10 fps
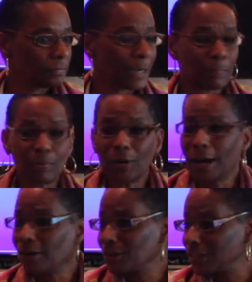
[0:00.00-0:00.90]
My
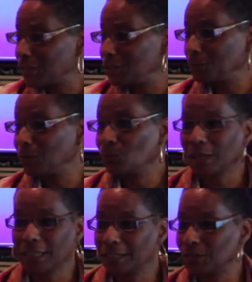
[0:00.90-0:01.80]
prayer is that you'll be
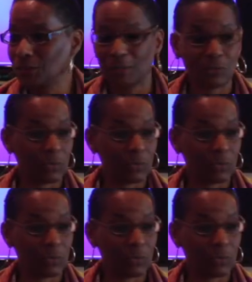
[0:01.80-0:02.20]
willing to be